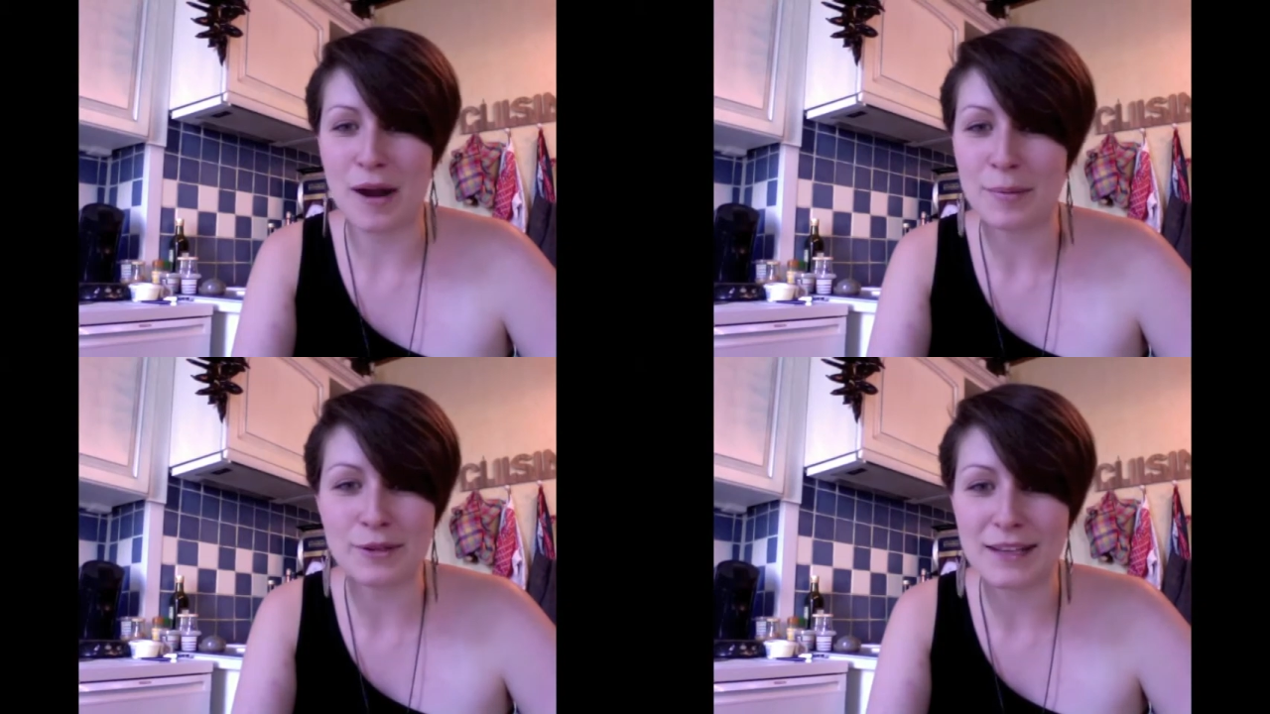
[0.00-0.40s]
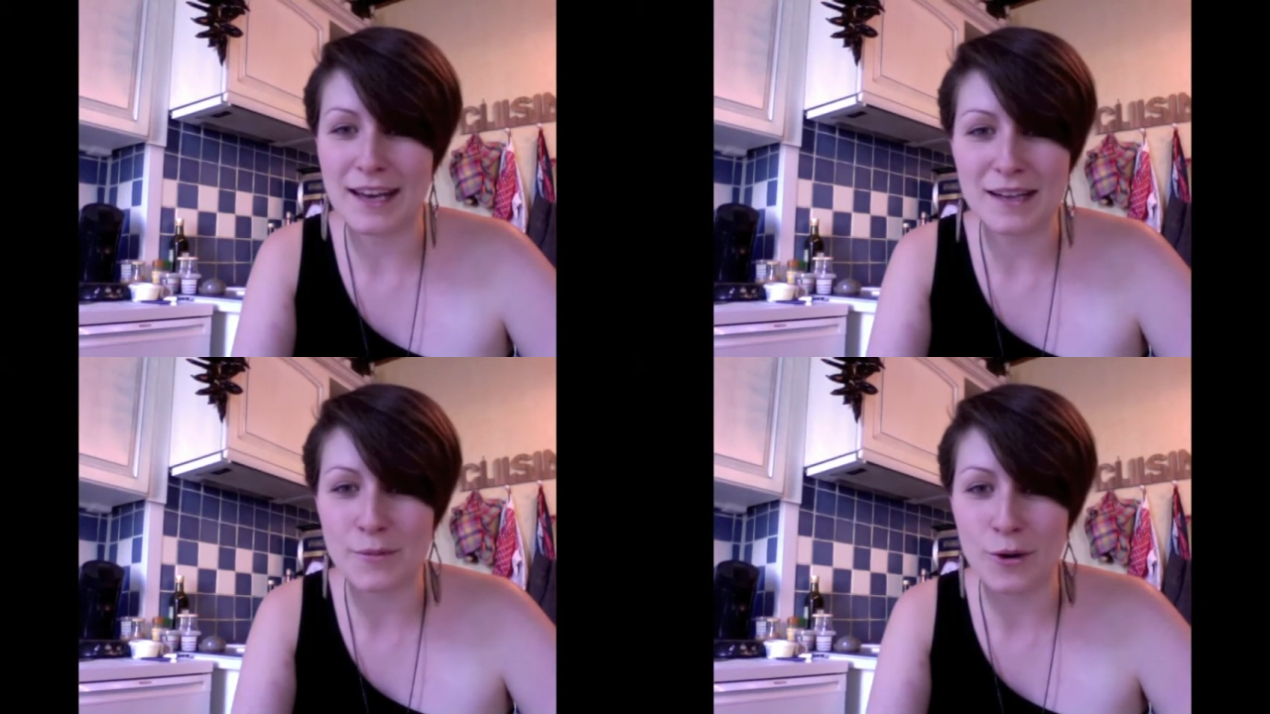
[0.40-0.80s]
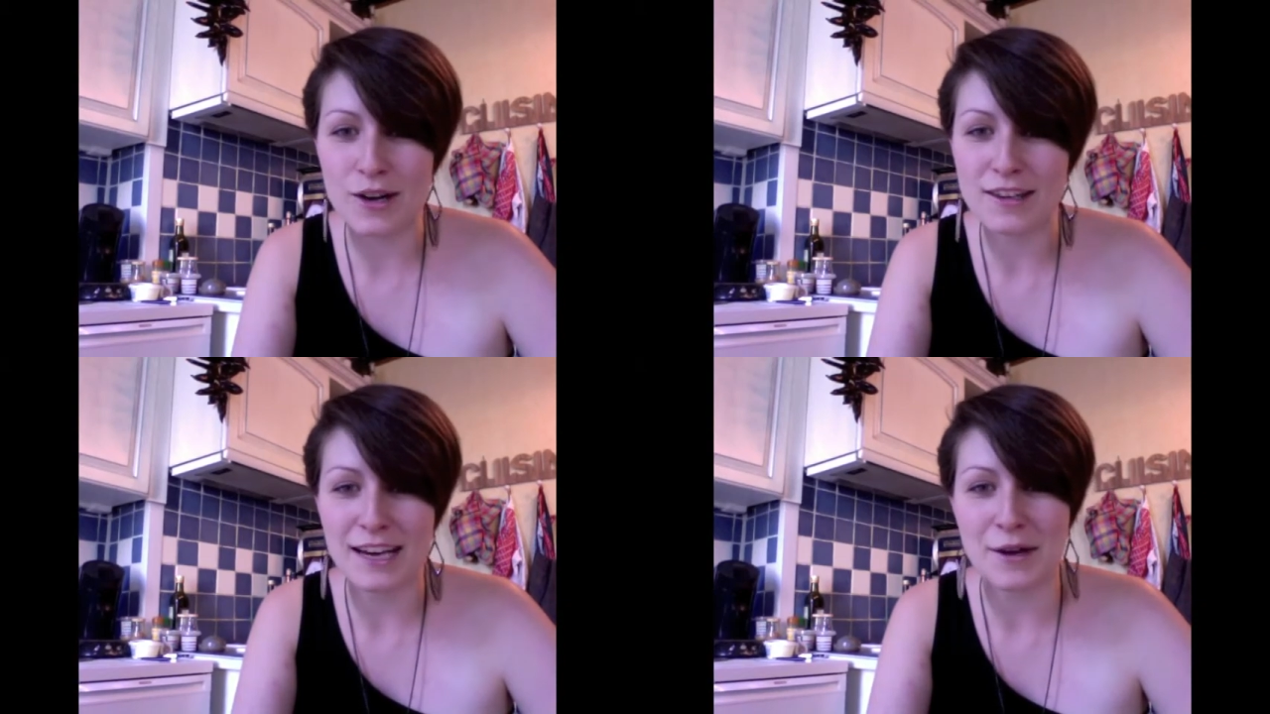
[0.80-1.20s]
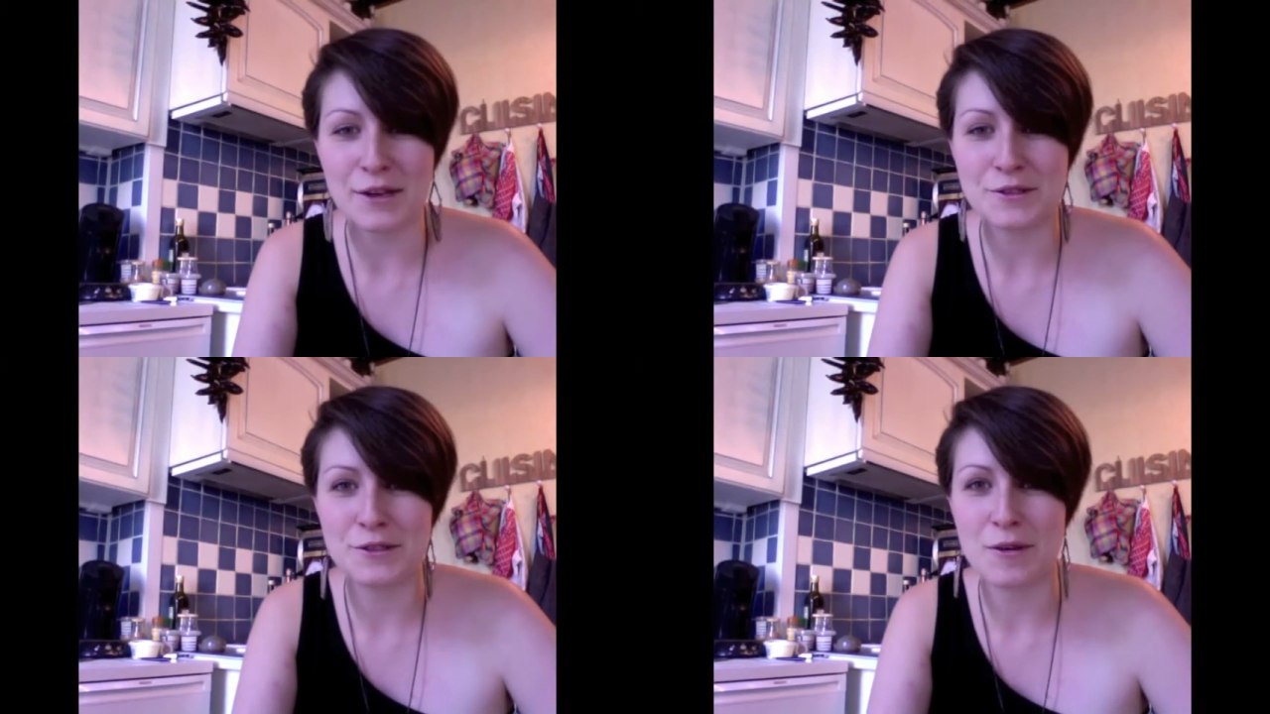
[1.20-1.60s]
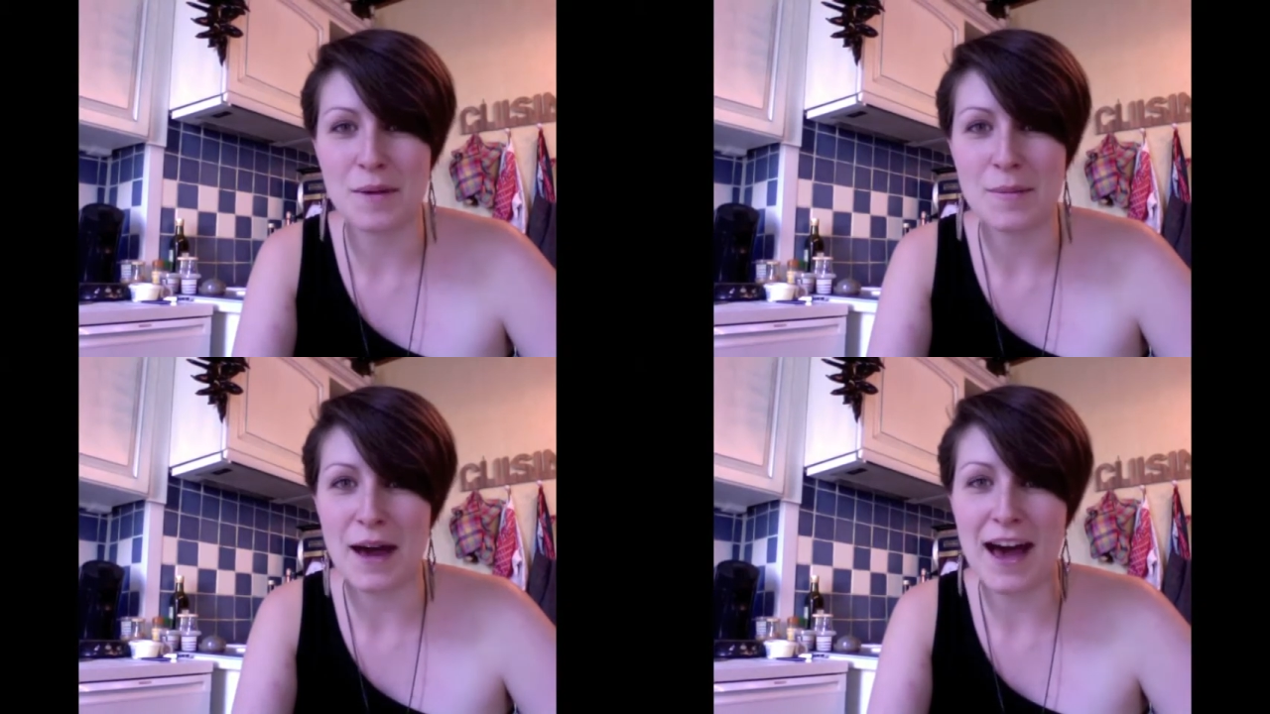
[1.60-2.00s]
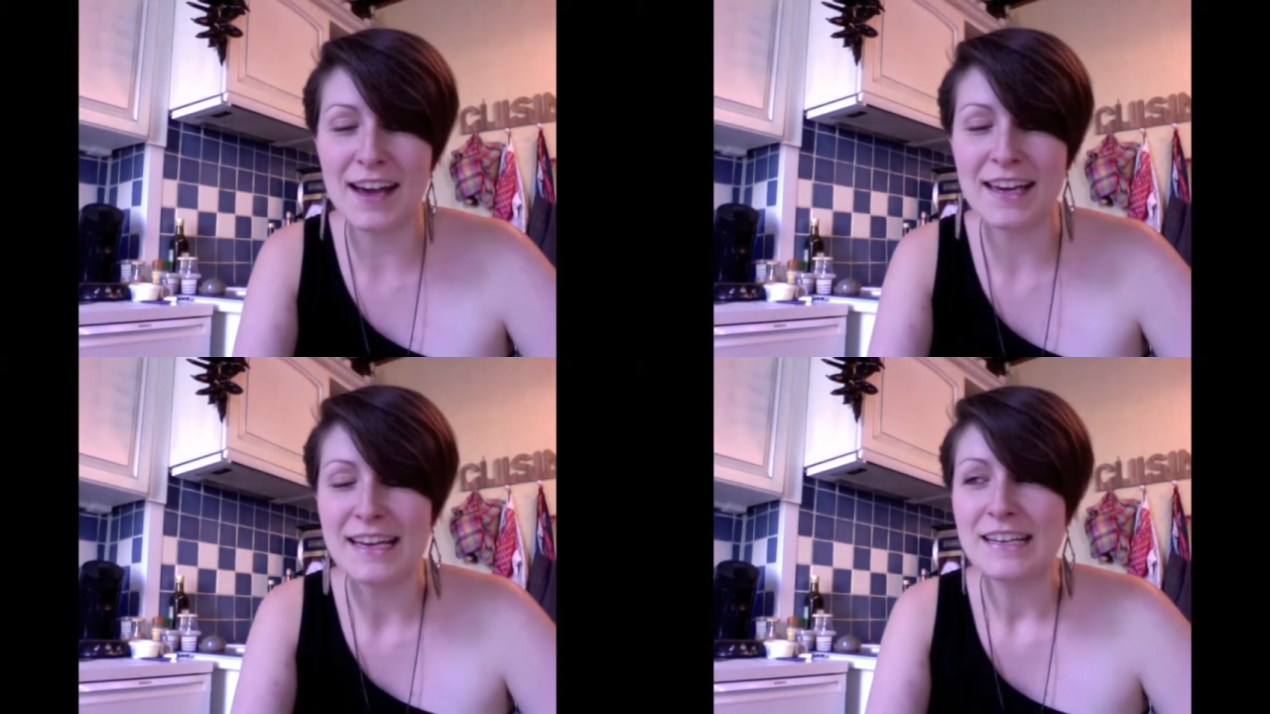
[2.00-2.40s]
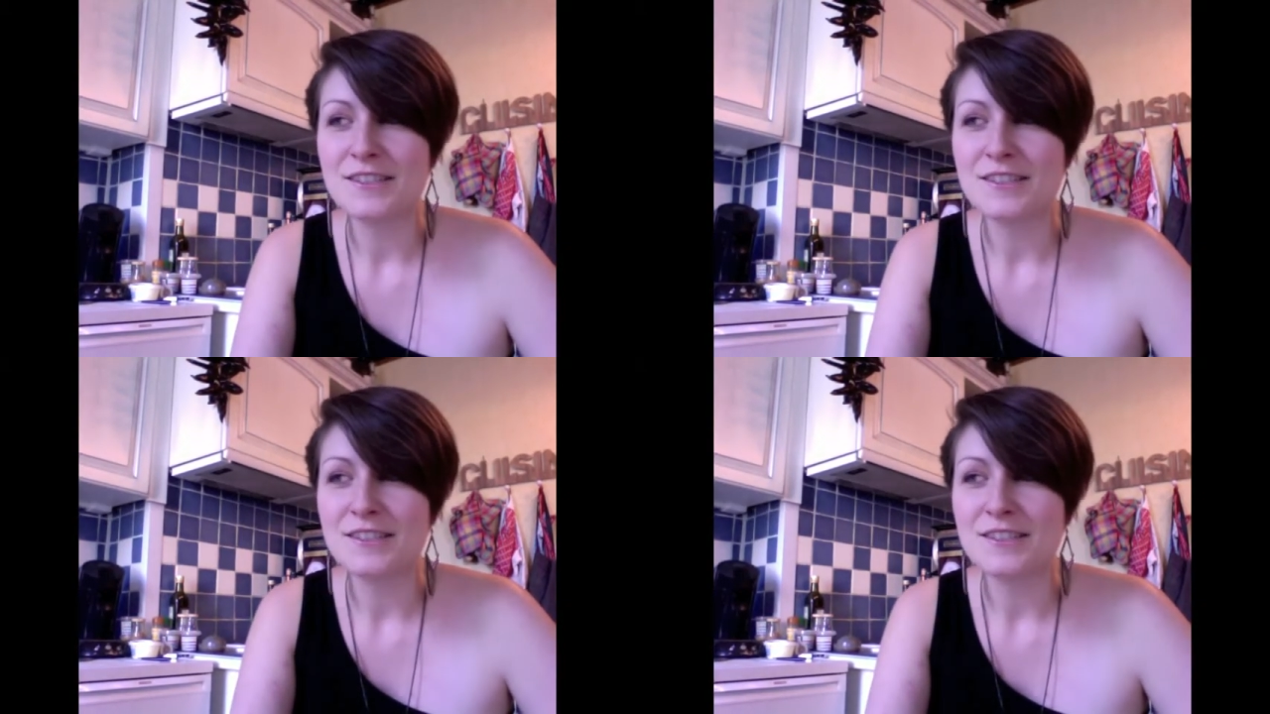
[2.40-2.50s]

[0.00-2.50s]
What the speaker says: properly anymore, like how I used to on my back.